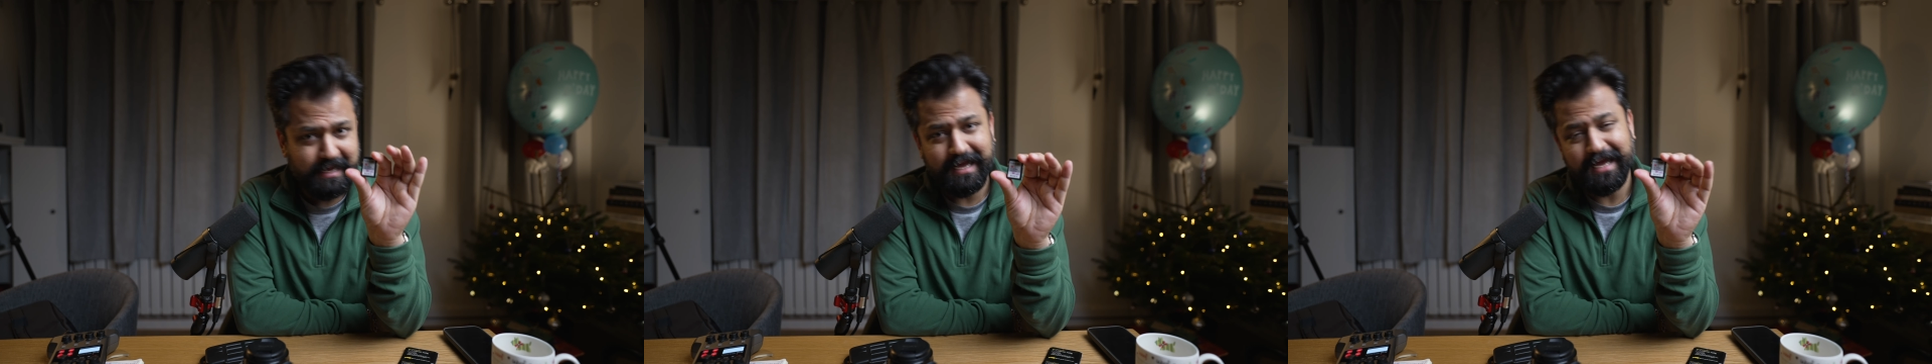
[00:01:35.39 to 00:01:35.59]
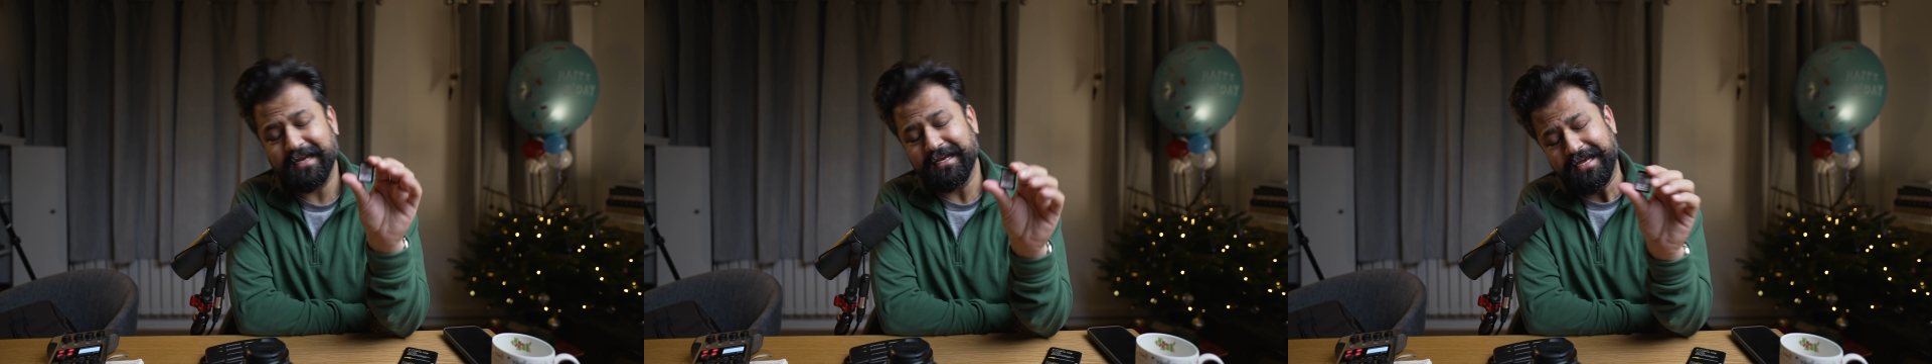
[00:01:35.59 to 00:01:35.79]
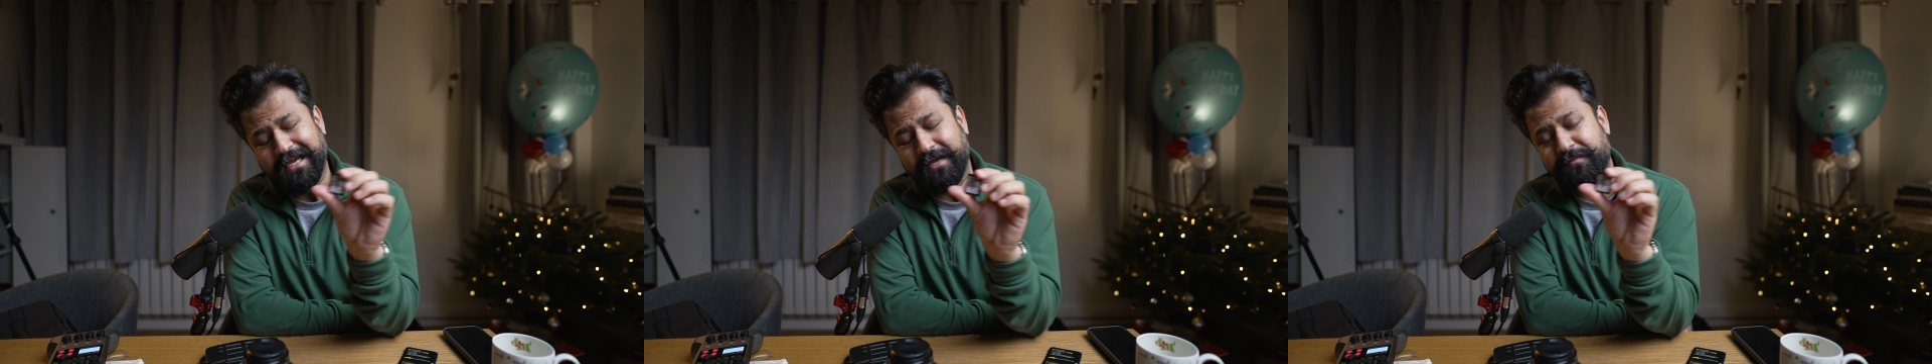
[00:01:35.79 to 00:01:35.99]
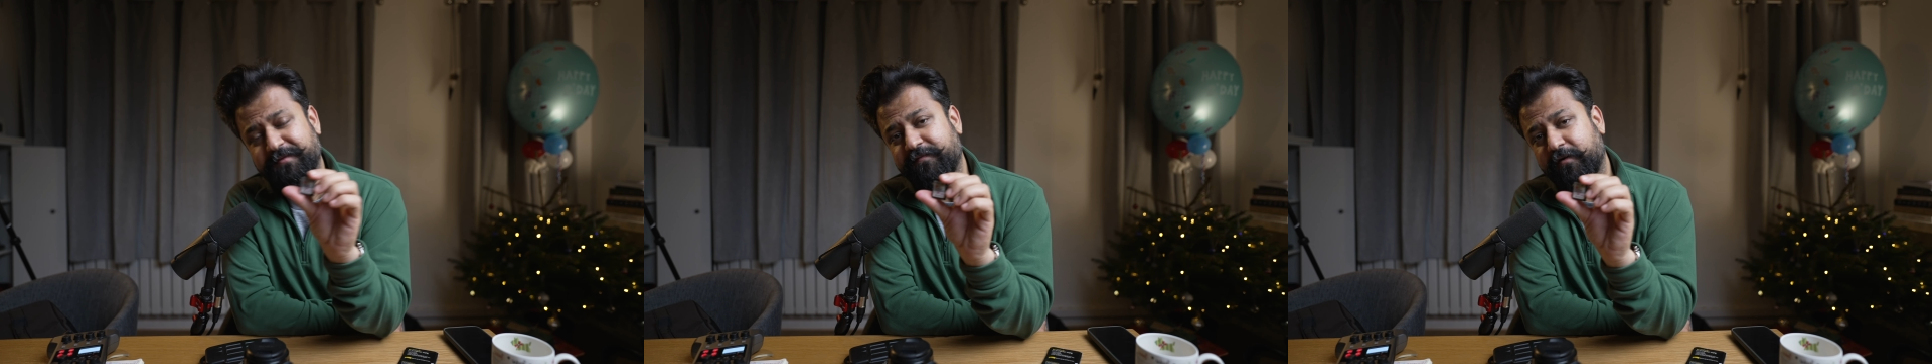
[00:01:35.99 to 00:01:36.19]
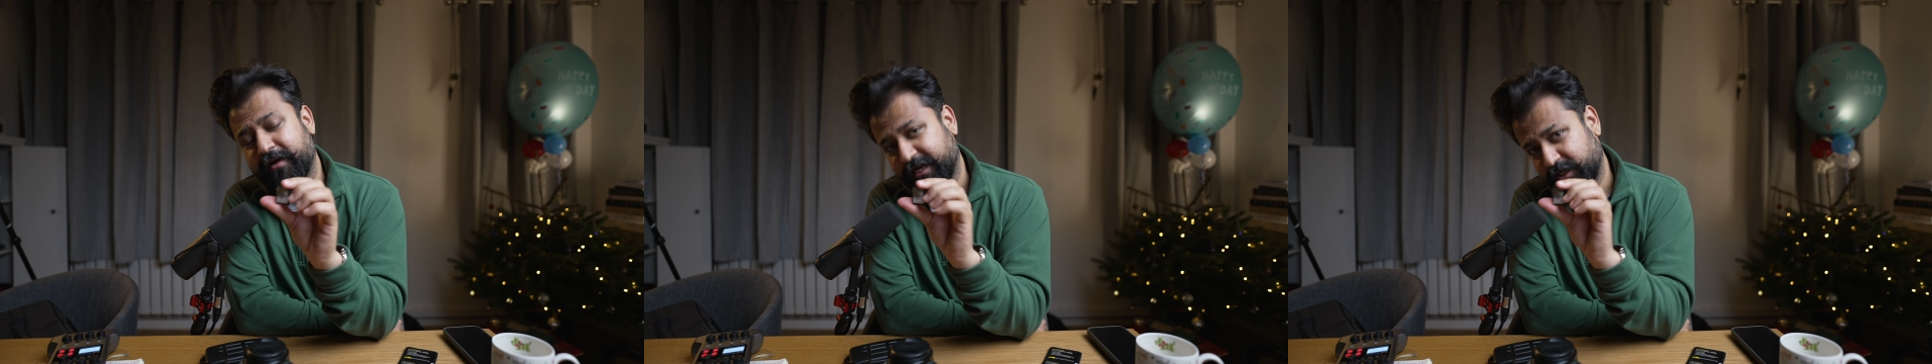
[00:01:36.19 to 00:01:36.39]
and they can be
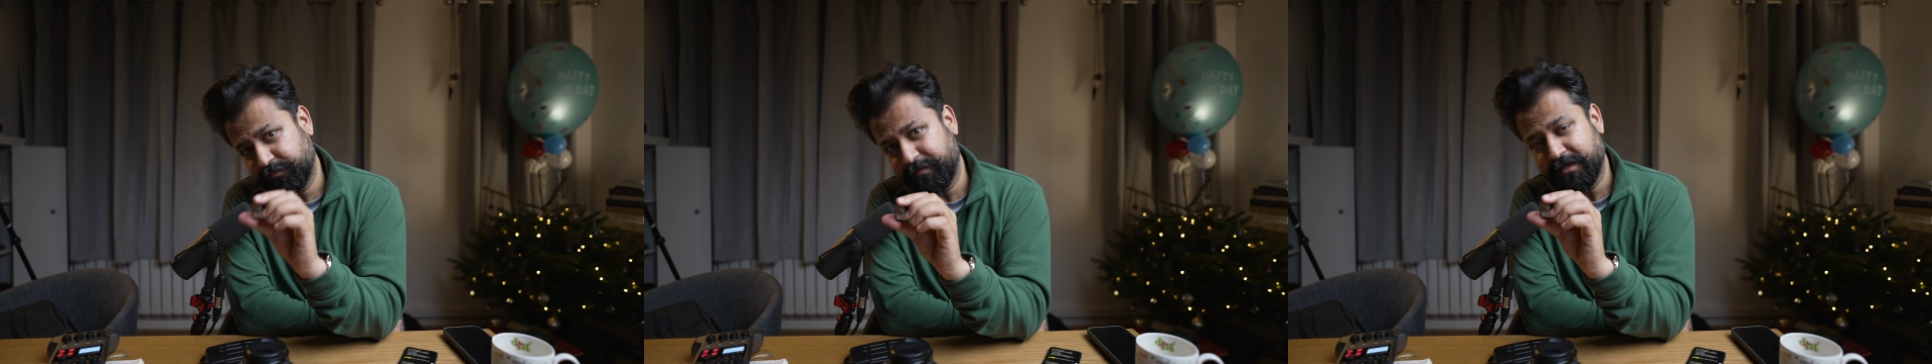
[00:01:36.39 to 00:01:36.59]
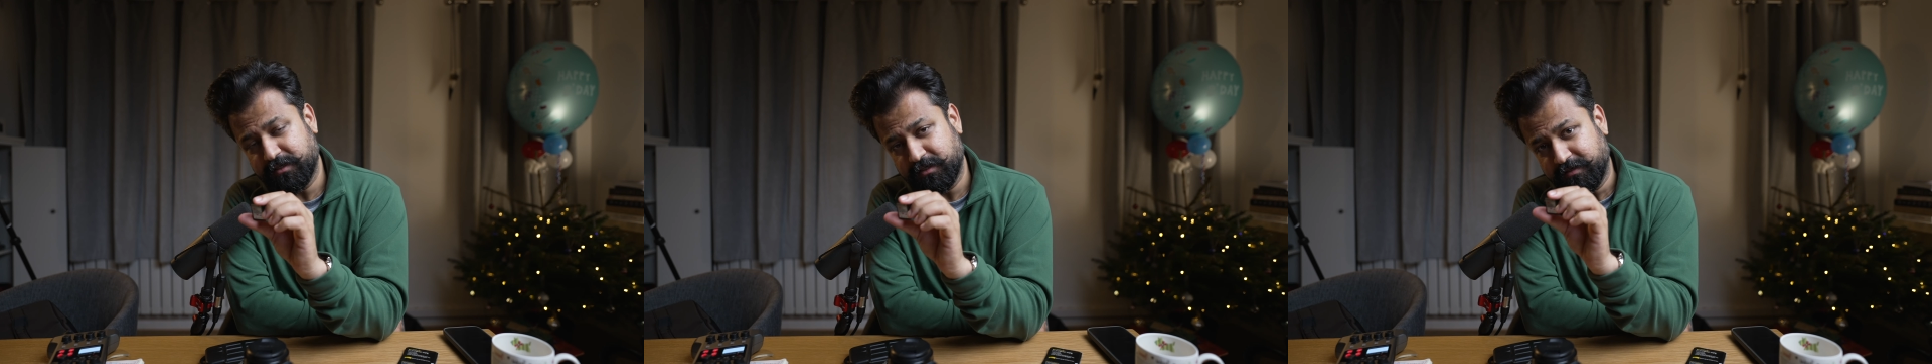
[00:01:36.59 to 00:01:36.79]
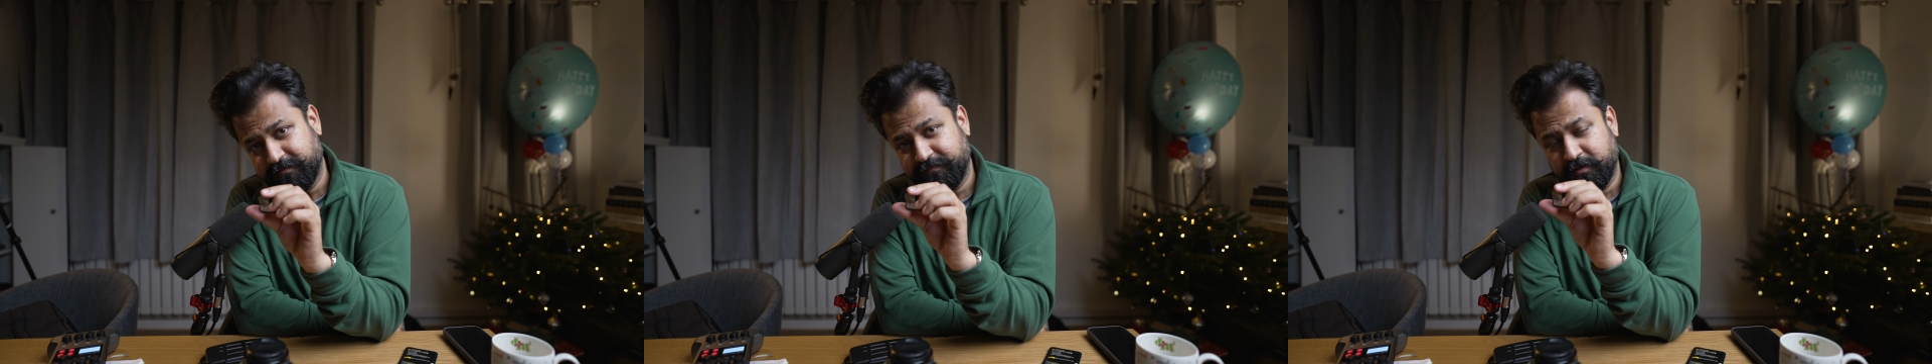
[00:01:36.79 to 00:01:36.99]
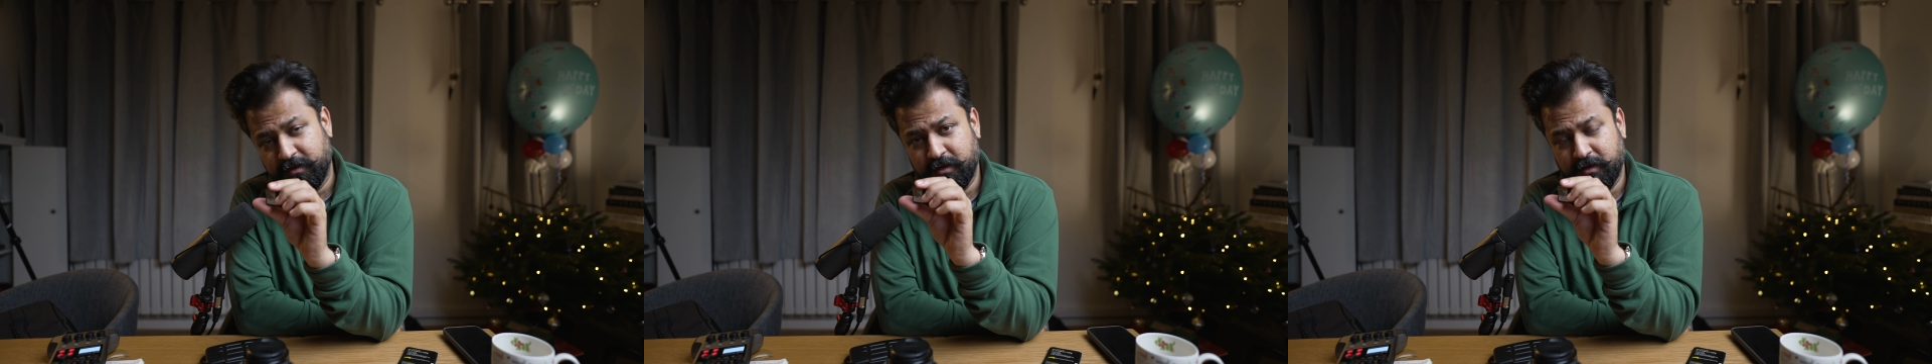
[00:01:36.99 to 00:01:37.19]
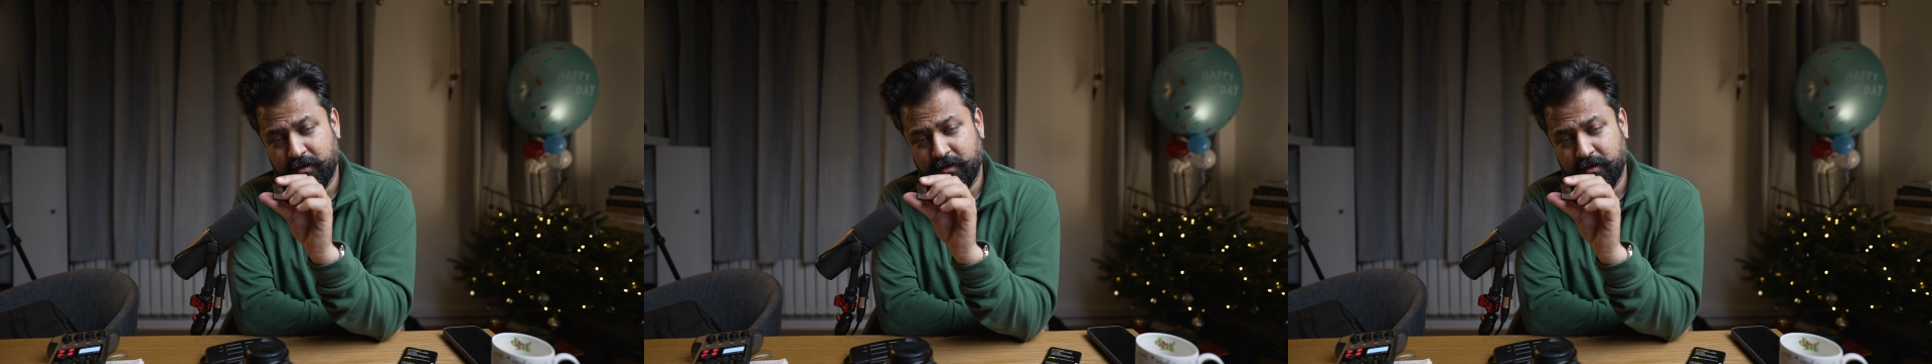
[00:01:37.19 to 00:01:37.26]
very expensive.